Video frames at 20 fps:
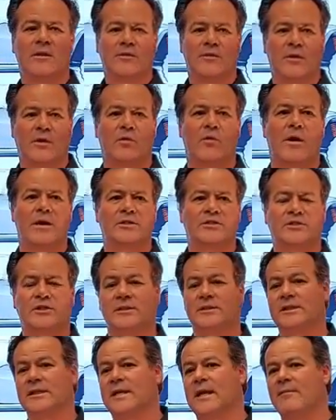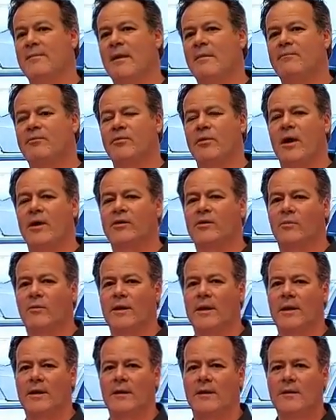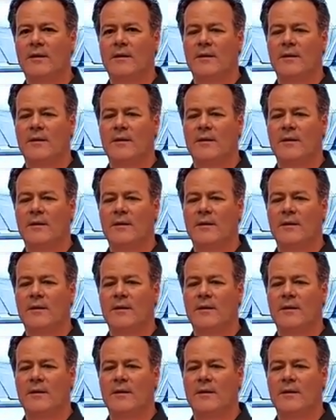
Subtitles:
the questions that come up throughout the week.